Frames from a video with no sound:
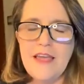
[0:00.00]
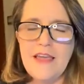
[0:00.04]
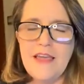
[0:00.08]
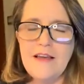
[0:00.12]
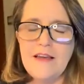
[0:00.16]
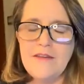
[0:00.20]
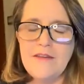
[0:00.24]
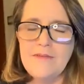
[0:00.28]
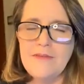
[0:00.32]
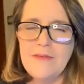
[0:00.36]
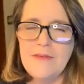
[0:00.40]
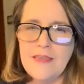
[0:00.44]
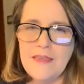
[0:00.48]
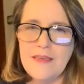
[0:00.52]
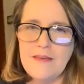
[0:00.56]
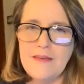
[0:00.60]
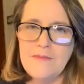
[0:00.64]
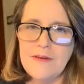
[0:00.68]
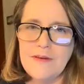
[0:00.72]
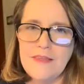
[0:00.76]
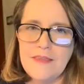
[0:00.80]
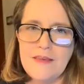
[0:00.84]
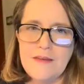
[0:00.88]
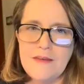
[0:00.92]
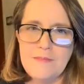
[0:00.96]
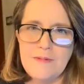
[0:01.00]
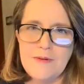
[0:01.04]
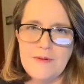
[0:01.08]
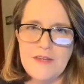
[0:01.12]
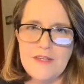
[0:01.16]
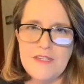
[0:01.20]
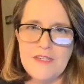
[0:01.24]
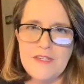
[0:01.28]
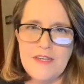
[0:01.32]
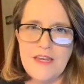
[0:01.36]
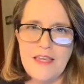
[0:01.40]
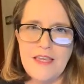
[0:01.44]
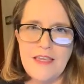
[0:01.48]
and I really, really
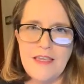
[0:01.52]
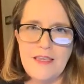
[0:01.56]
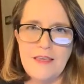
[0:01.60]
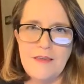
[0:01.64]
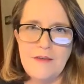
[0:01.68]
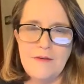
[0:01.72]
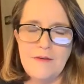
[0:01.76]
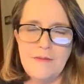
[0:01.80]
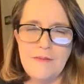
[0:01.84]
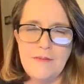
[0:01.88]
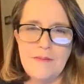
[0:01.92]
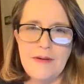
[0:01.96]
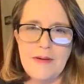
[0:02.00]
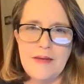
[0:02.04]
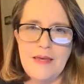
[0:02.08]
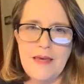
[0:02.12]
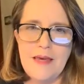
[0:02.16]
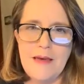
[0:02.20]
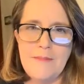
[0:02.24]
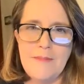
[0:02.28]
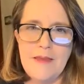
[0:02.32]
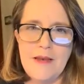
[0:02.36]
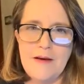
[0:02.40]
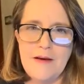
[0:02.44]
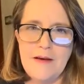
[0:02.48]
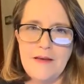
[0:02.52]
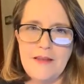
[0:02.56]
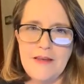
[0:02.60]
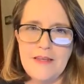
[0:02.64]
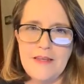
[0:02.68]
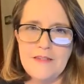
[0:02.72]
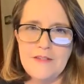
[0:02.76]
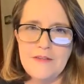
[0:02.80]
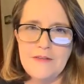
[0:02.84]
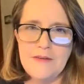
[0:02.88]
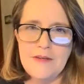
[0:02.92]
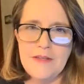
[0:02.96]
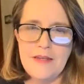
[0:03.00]
appreciate you coming on
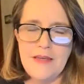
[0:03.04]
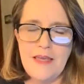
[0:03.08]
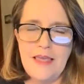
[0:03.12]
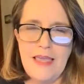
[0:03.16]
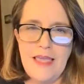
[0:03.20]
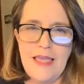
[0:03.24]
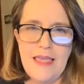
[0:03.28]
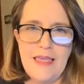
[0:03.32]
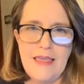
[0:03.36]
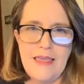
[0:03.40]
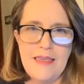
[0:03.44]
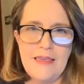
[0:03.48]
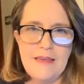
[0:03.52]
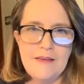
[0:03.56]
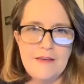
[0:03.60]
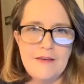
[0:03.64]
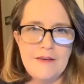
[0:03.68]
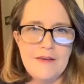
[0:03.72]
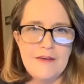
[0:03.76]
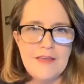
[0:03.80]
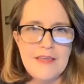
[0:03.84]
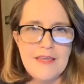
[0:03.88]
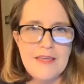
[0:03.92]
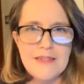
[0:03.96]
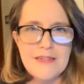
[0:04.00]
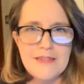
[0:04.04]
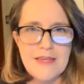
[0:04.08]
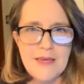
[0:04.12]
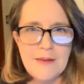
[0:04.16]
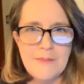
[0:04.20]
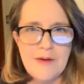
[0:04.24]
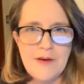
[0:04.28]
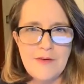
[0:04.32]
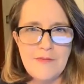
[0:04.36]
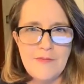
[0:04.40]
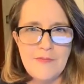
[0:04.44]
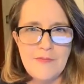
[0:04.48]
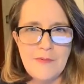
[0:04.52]
and doing a cooking
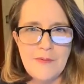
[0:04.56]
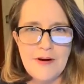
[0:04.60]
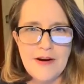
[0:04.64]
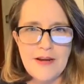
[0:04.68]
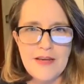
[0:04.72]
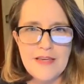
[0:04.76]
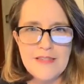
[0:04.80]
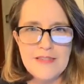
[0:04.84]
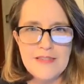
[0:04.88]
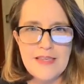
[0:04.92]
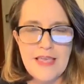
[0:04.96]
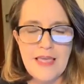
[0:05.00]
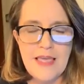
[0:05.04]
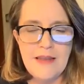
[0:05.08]
demo for us.